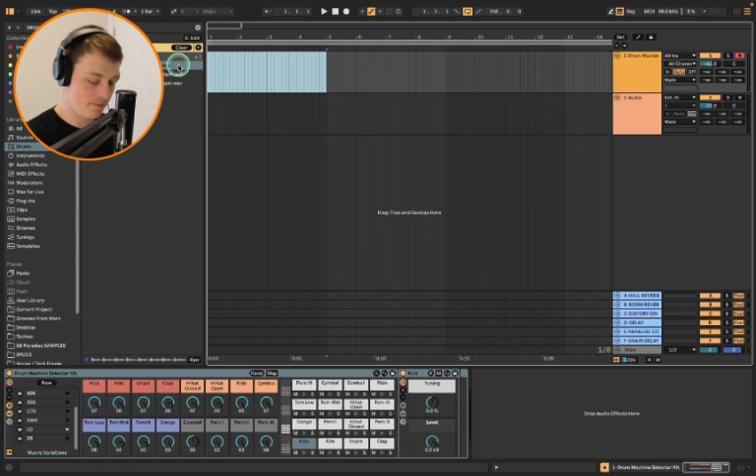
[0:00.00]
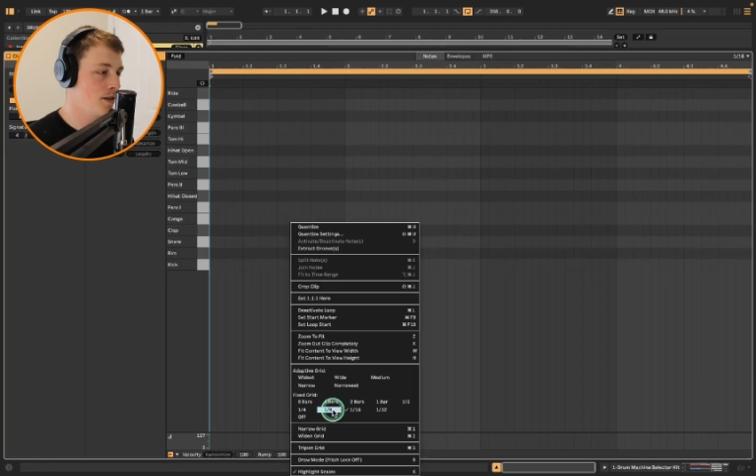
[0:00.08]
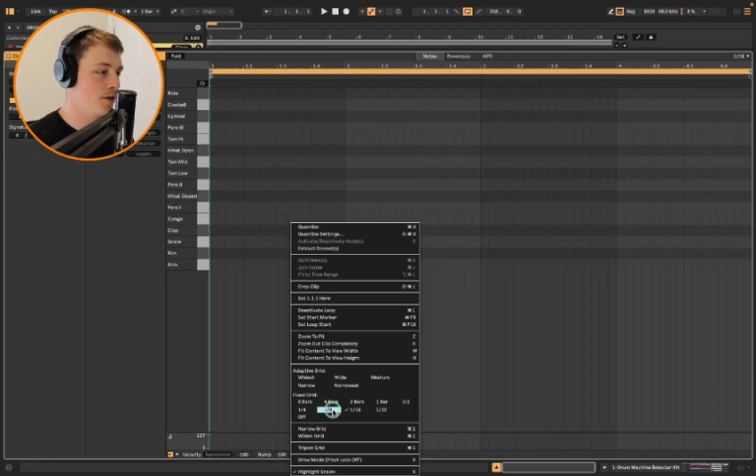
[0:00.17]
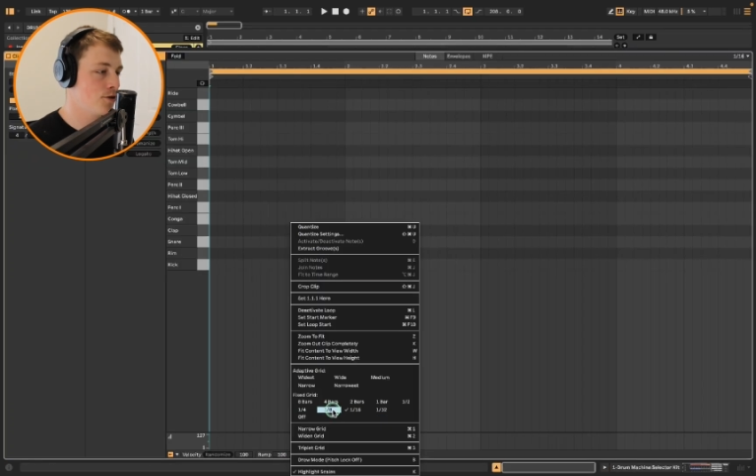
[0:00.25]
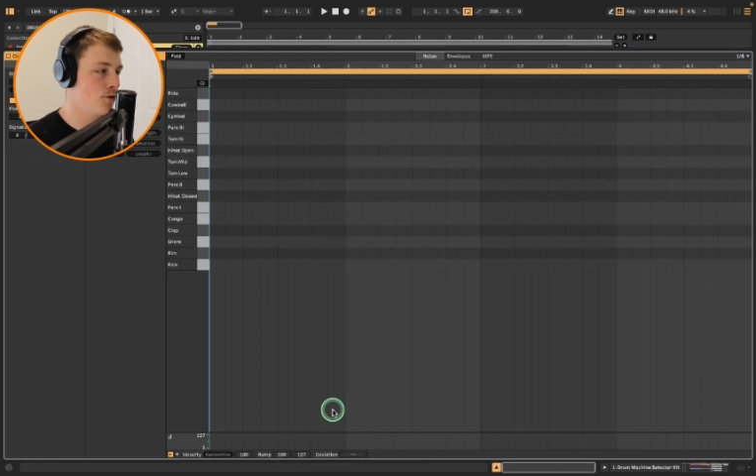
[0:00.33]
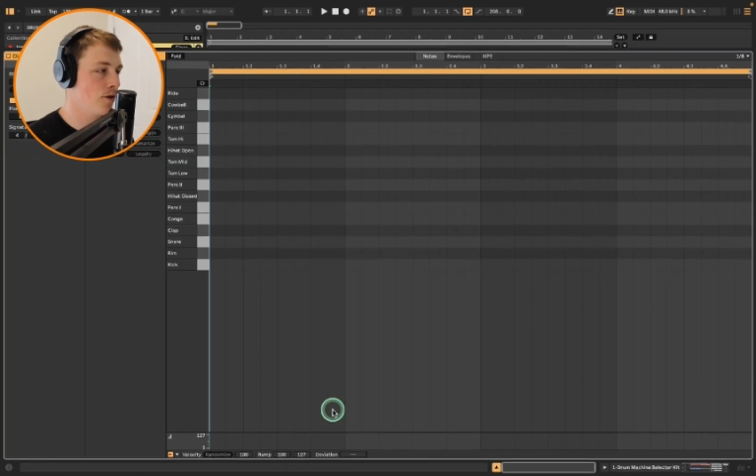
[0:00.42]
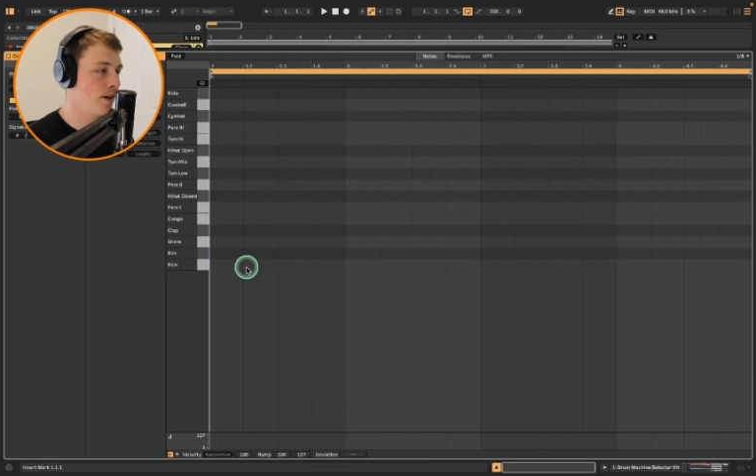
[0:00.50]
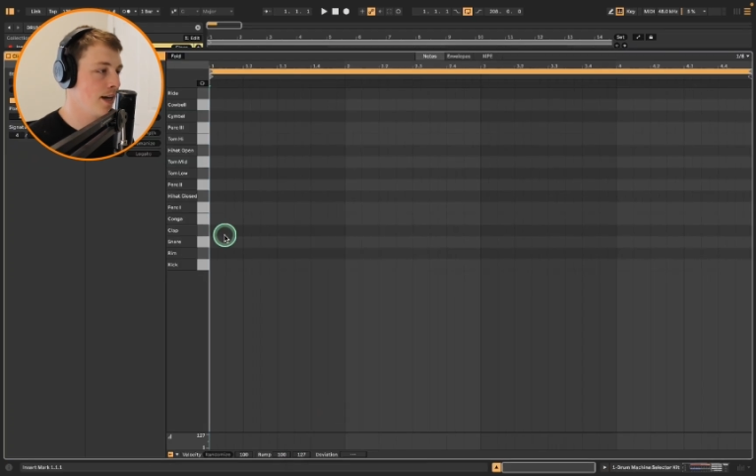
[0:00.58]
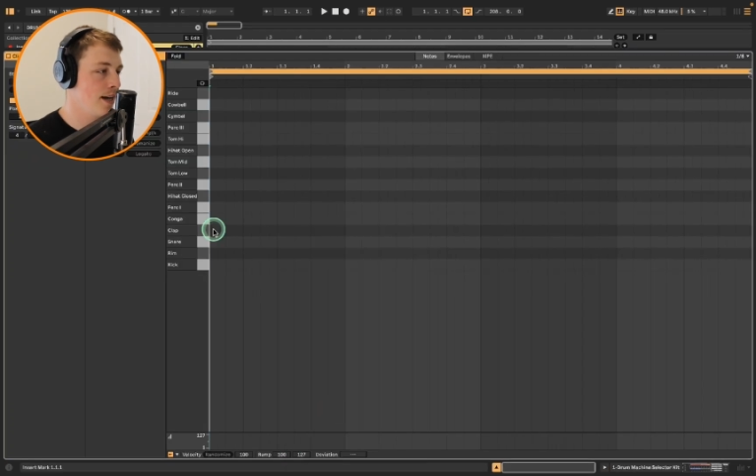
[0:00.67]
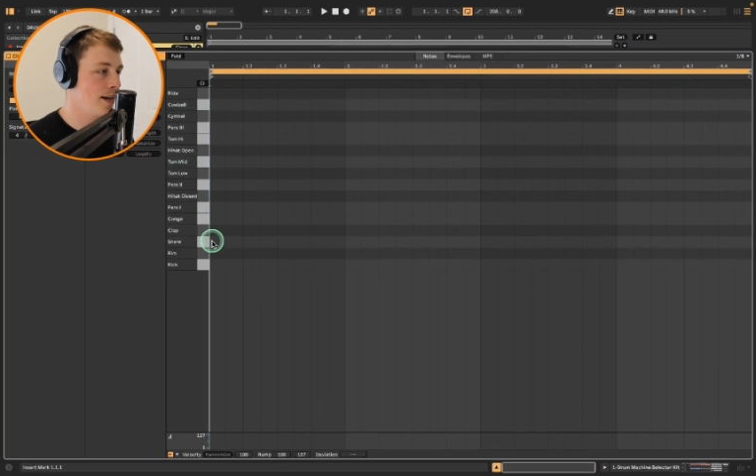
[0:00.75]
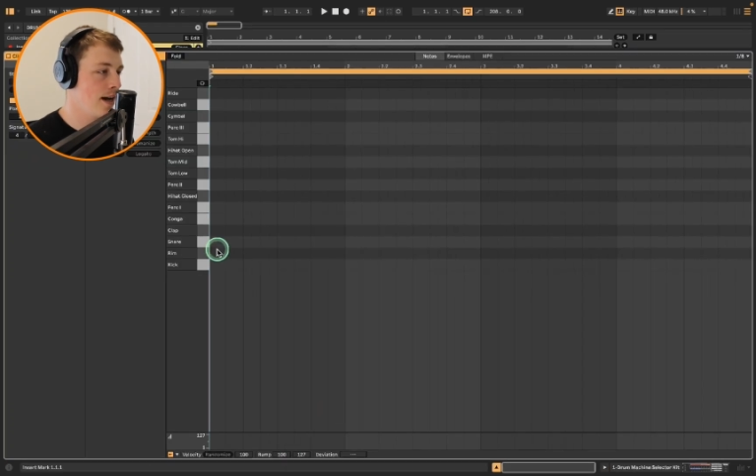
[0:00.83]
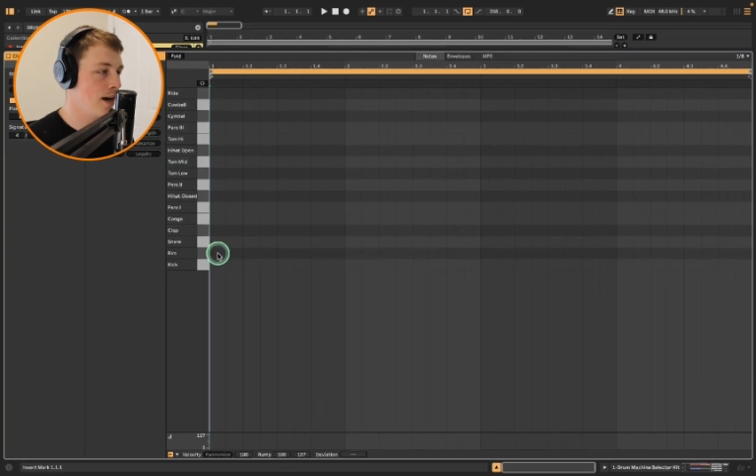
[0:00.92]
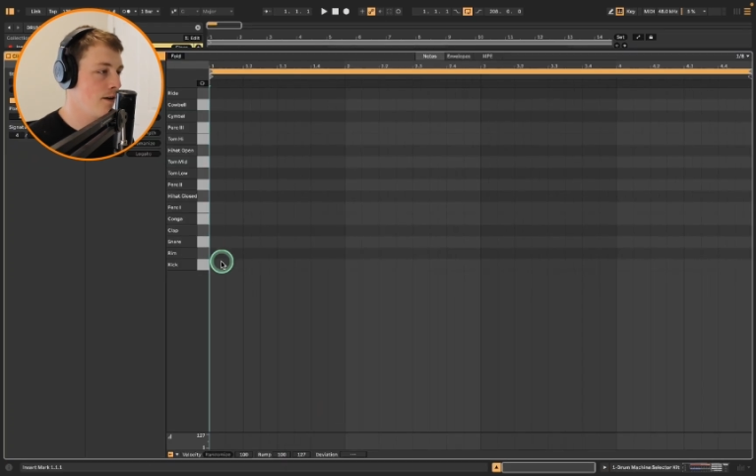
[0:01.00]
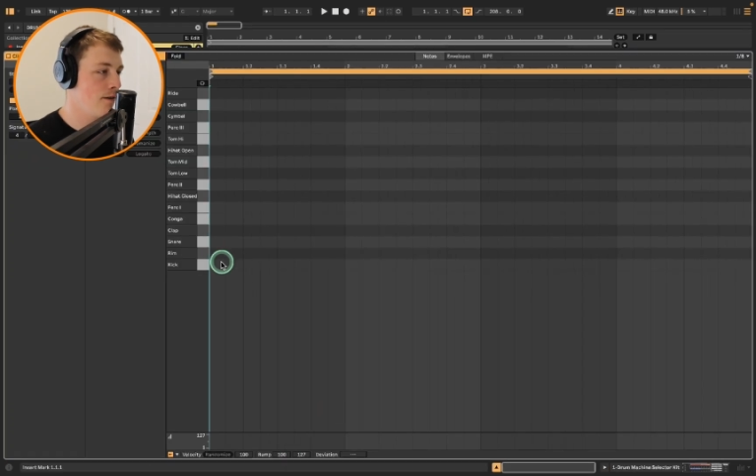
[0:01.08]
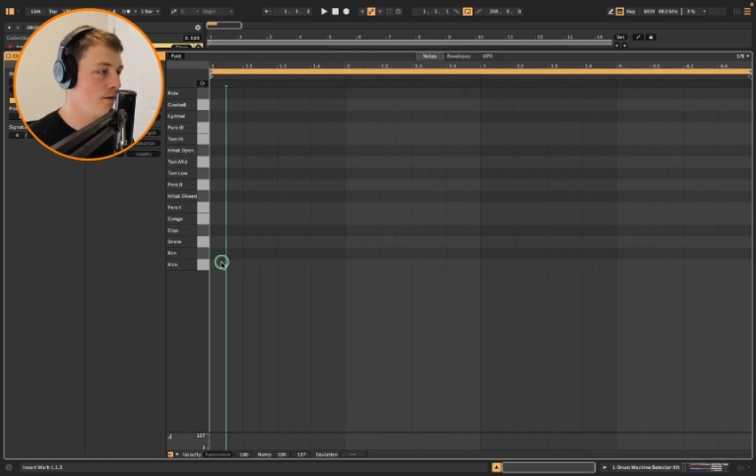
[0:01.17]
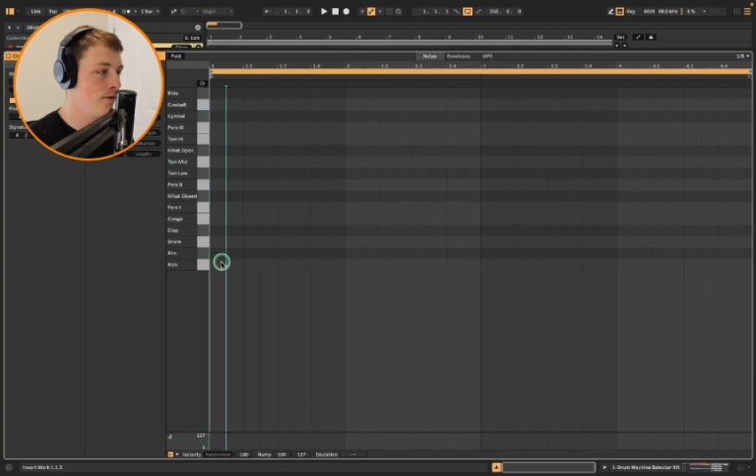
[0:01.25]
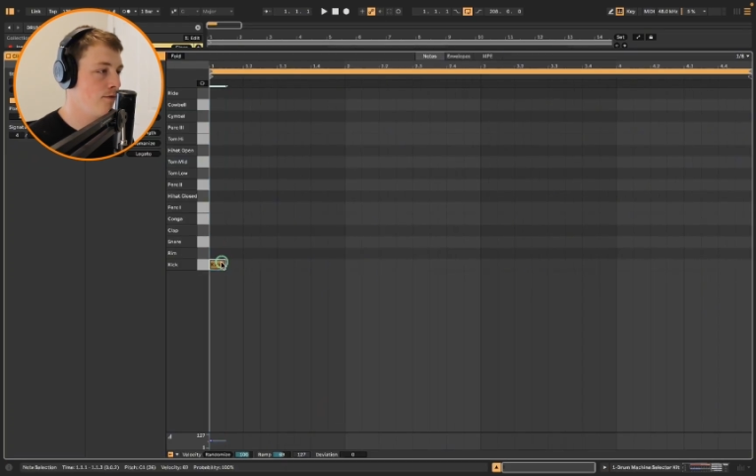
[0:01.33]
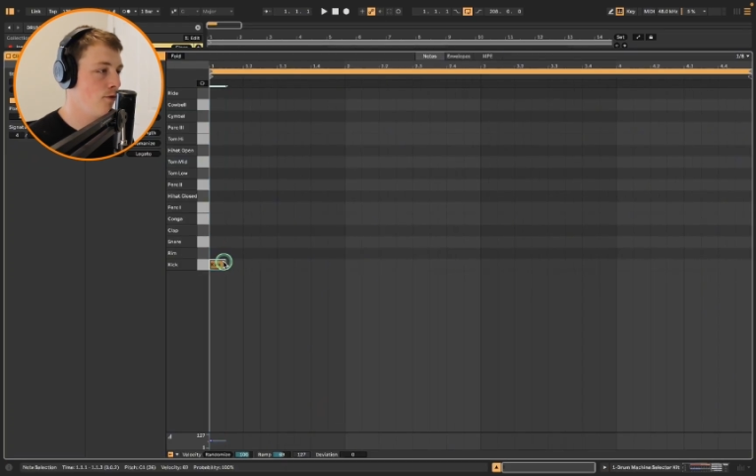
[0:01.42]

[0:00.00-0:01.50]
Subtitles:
start drawing in our